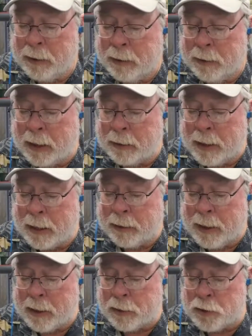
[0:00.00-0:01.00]
Let, let,
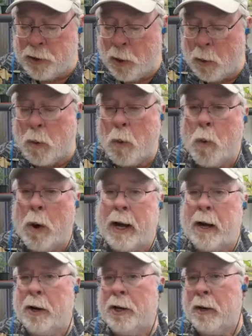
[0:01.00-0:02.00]
let us know
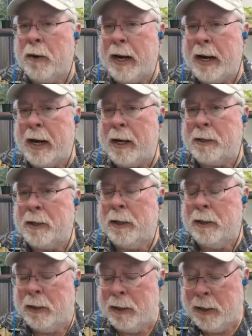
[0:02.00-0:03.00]
where you're at,
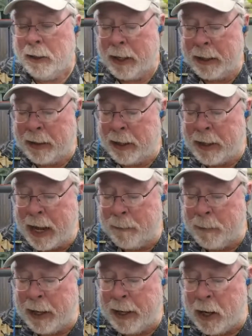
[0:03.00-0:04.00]
and
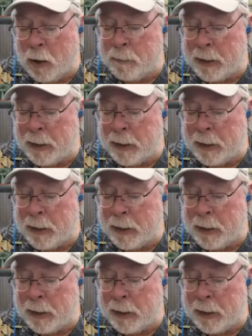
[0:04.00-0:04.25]
that may help.